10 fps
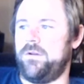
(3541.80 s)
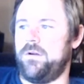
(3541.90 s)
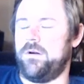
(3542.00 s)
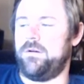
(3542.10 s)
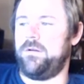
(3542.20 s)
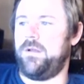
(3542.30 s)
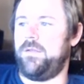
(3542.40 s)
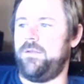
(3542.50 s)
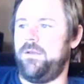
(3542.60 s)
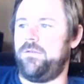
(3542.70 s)
in your garden.
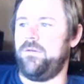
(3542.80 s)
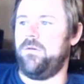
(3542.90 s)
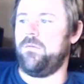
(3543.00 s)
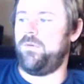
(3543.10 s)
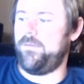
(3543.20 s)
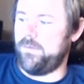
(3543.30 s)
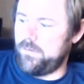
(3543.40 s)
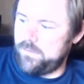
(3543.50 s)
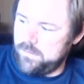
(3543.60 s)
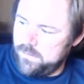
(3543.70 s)
These orb weavers.